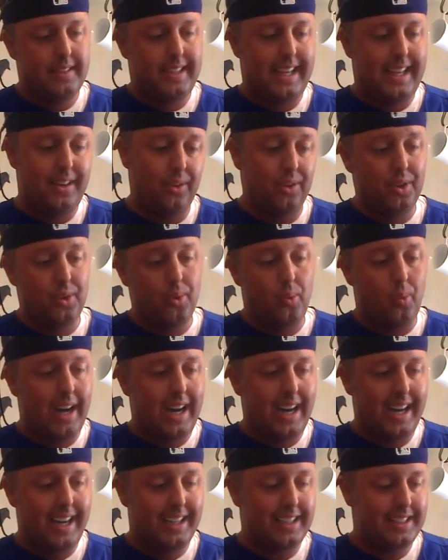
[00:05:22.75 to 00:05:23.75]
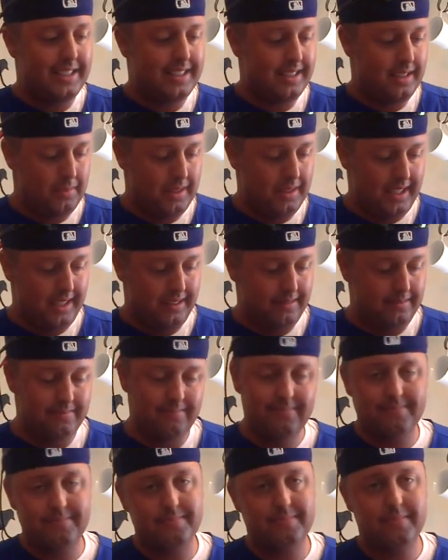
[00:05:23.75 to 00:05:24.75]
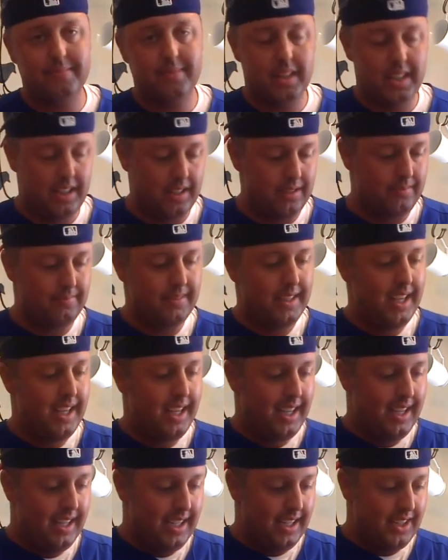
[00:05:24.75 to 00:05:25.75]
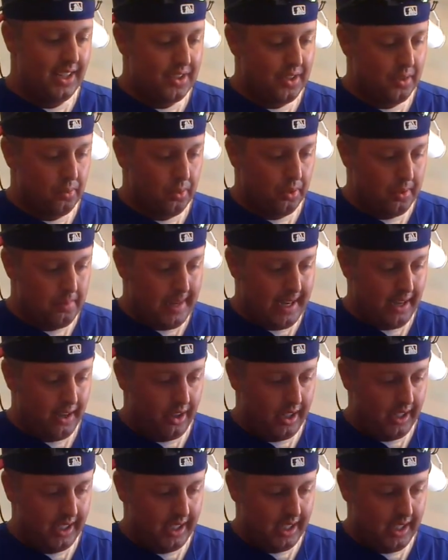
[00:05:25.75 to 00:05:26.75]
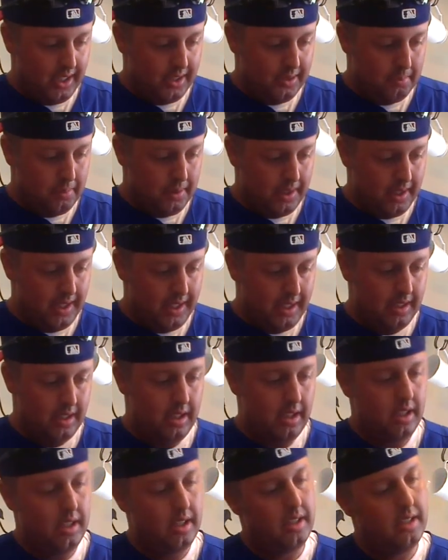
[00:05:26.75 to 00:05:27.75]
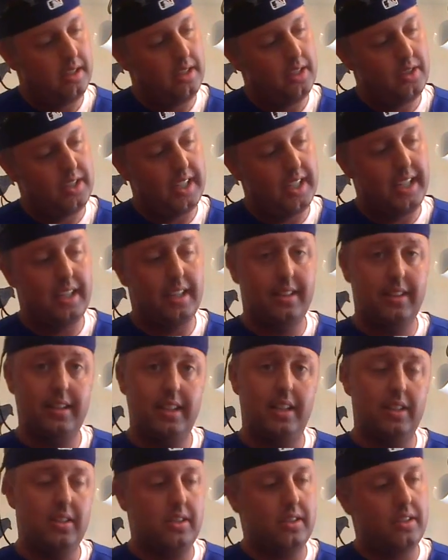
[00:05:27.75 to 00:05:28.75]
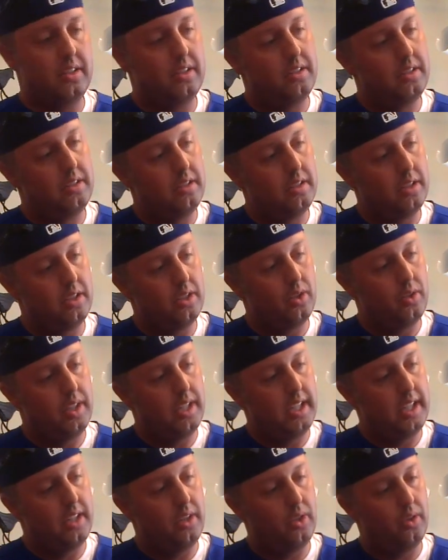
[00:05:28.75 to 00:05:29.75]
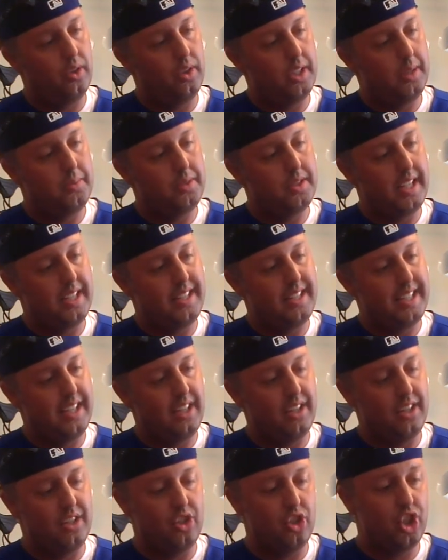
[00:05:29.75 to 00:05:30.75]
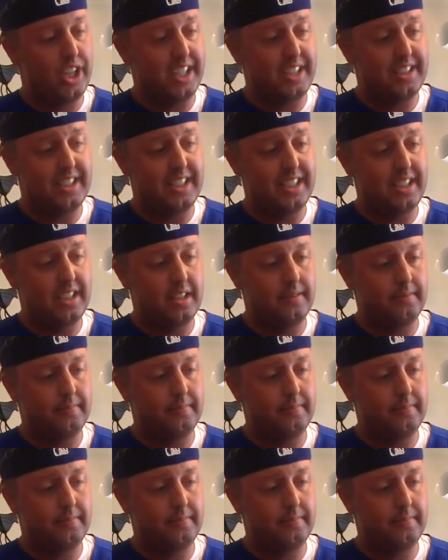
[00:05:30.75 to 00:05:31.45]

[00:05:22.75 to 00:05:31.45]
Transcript: I don't know why. I mean, it doesn't really matter, I guess, but you take this, go ahead, hold it upside down, inject it.